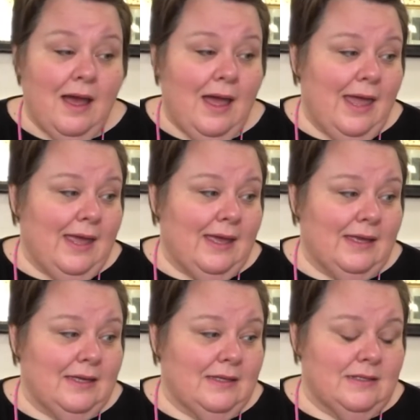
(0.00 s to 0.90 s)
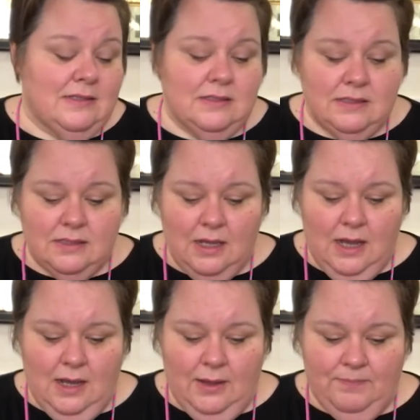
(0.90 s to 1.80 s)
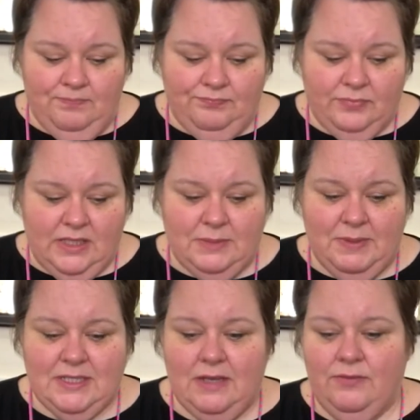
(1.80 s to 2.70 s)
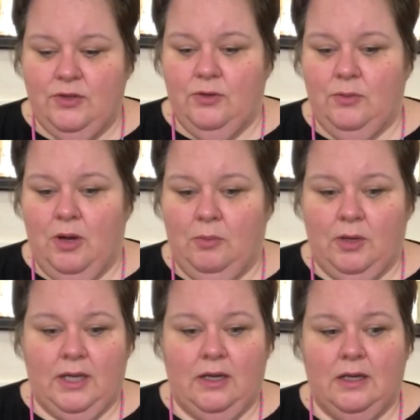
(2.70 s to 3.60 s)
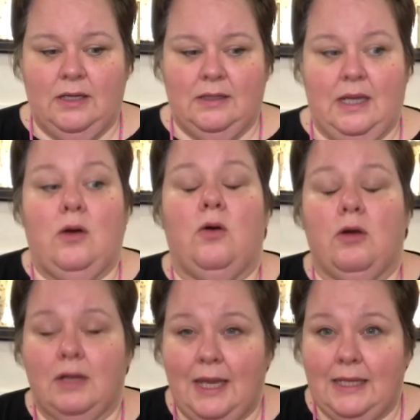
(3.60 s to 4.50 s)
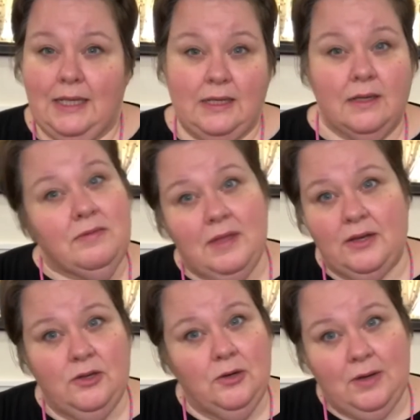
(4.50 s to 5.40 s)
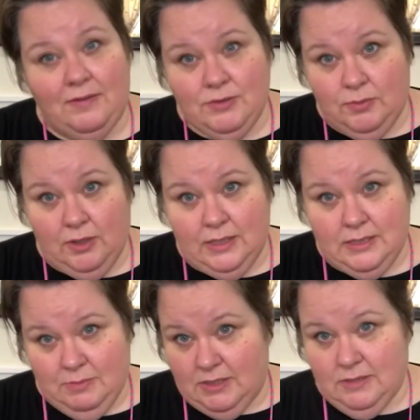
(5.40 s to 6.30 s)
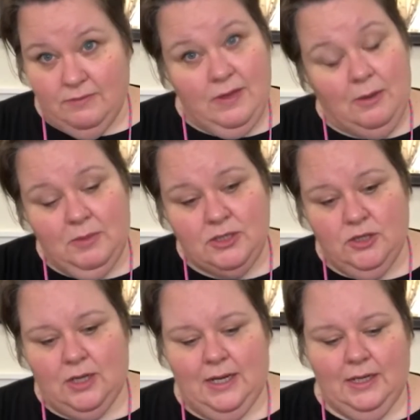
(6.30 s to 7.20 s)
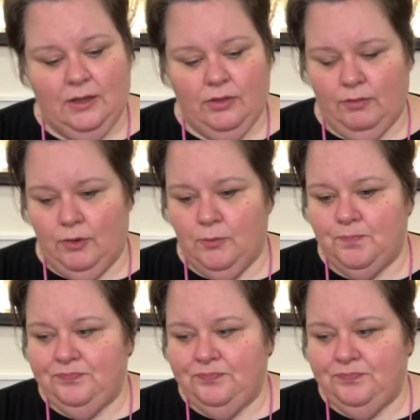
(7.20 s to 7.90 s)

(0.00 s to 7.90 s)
And especially if you are working on like corrugated, then you don't have to worry as much of how much you're cutting through.